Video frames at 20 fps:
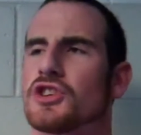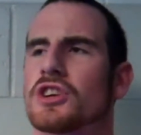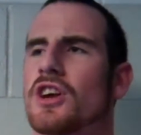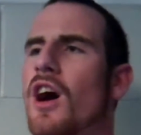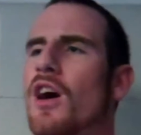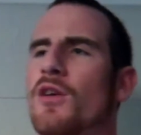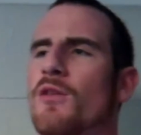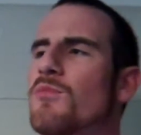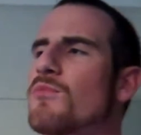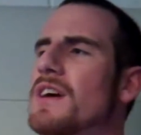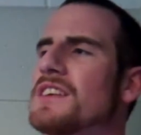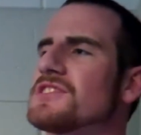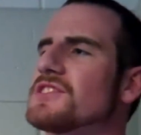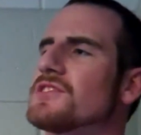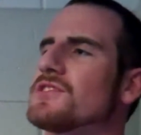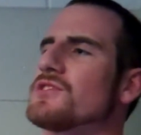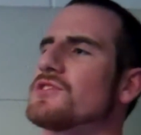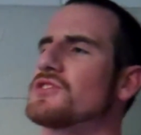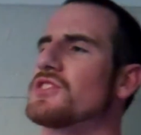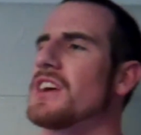Chicago
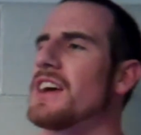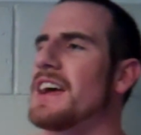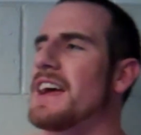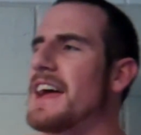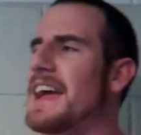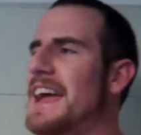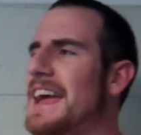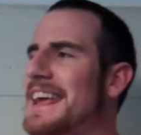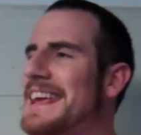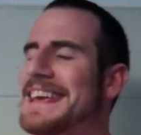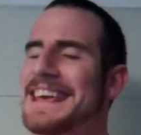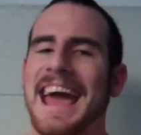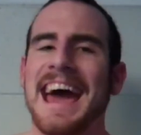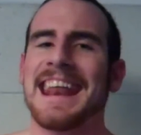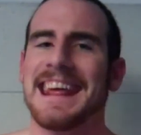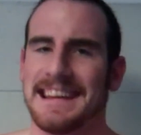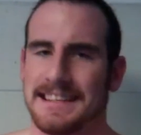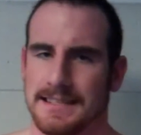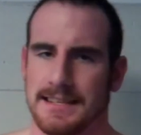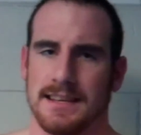wrestlers get
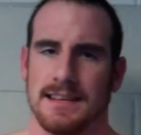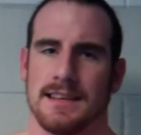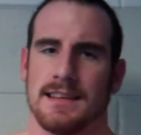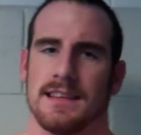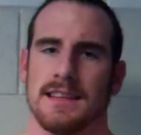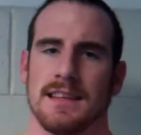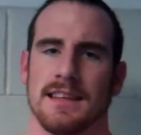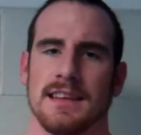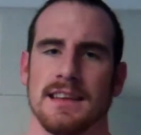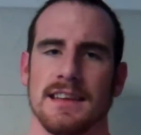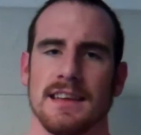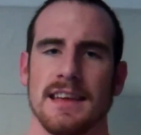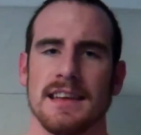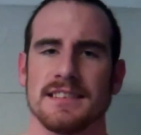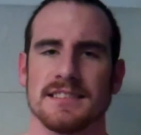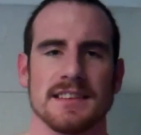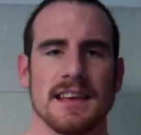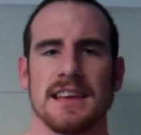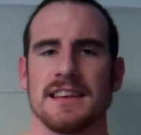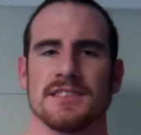it.
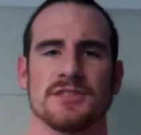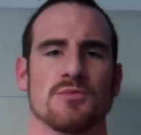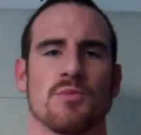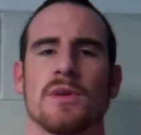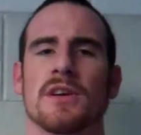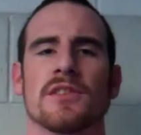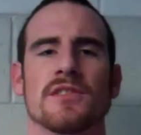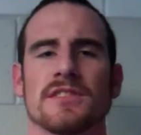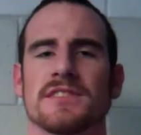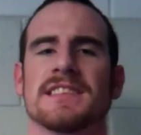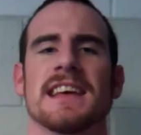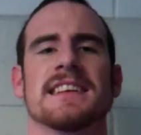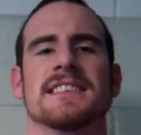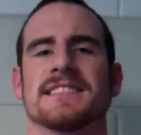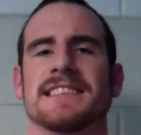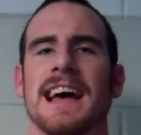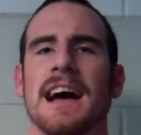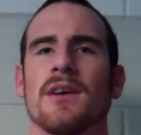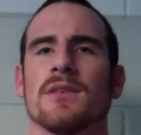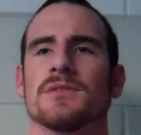As weird as that
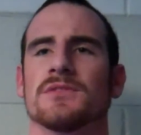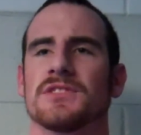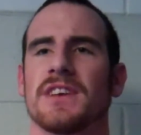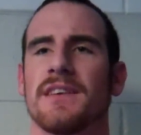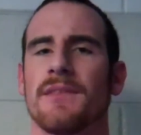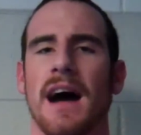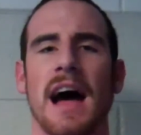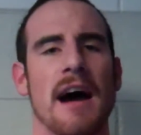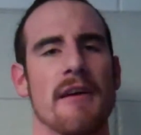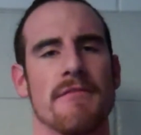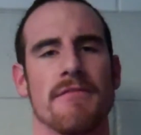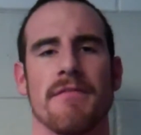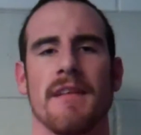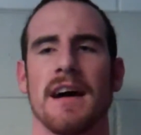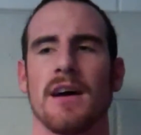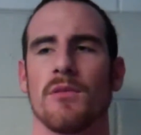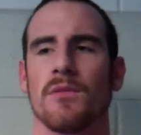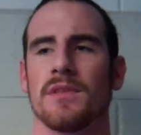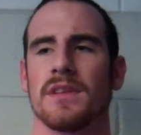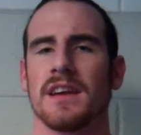sounds, I've
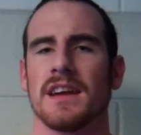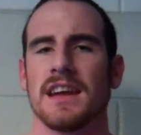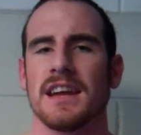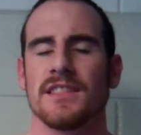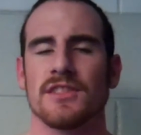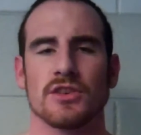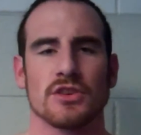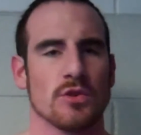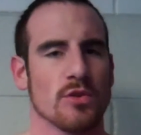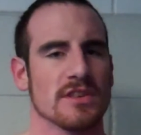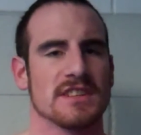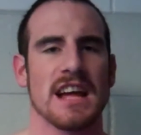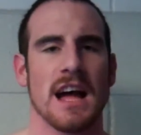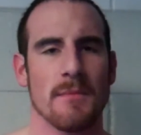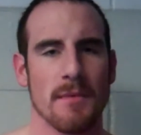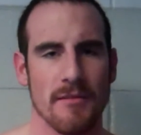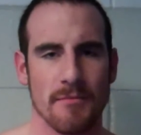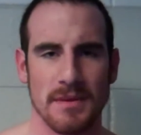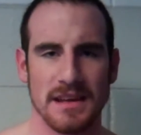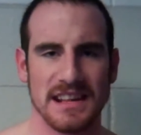found in the short
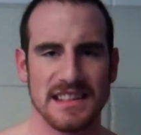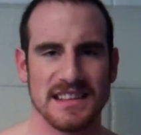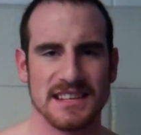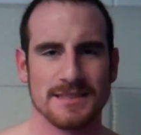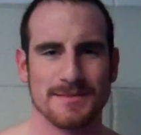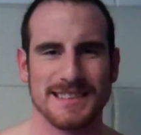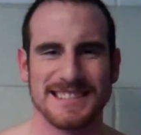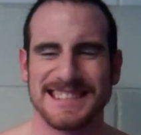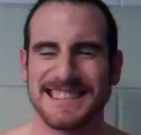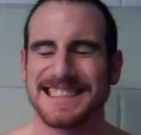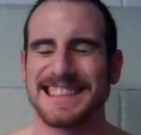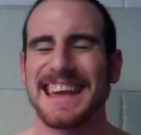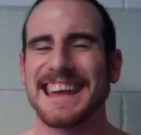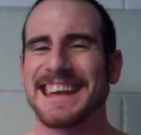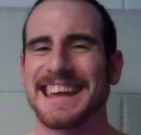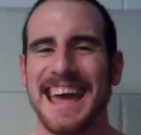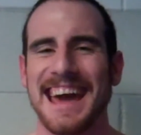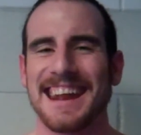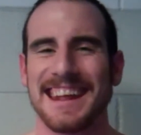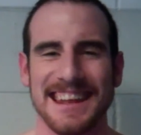time I've been in this business, they
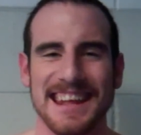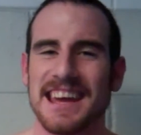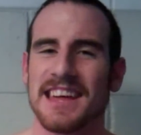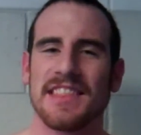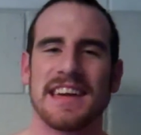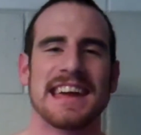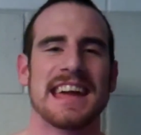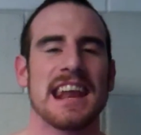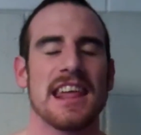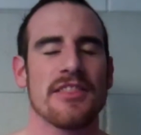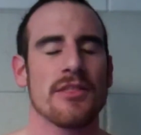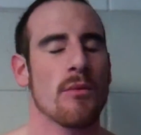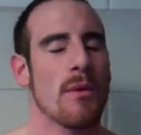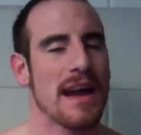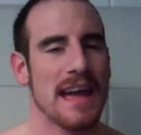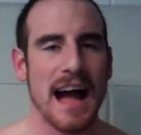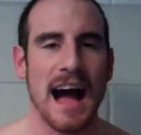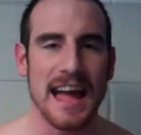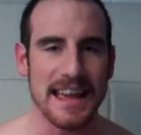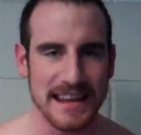get it. They get it the
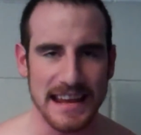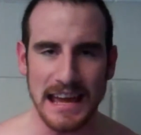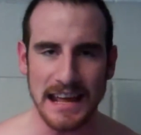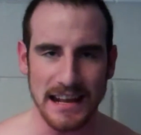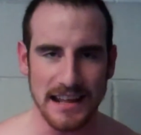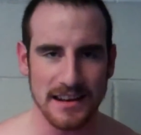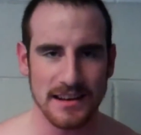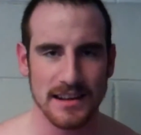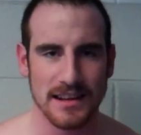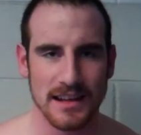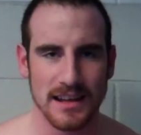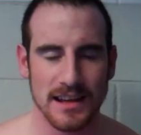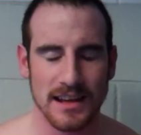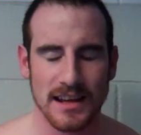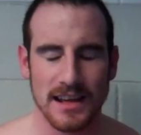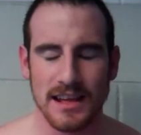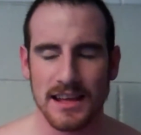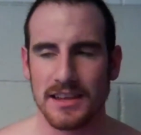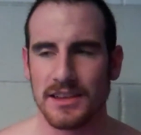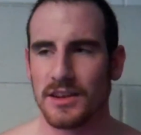way I get it.
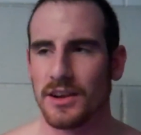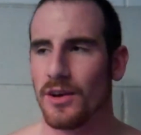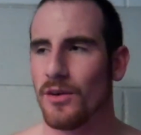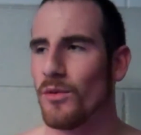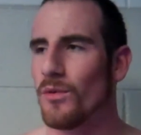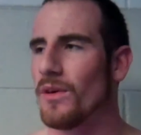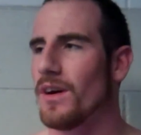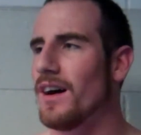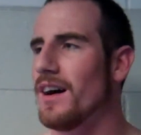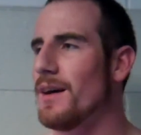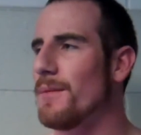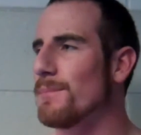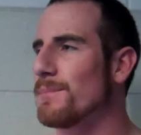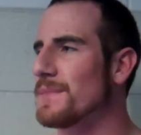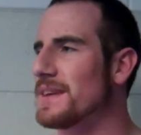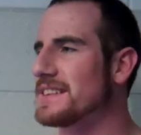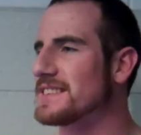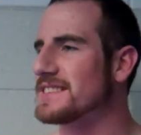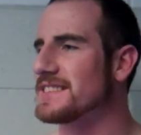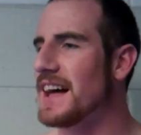You know,
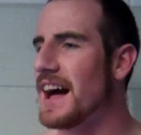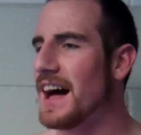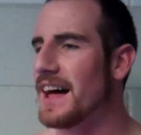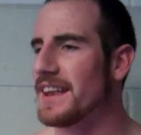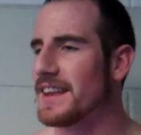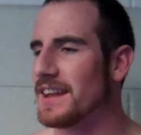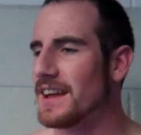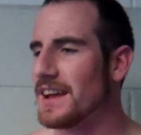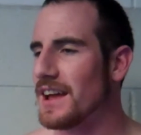it's not,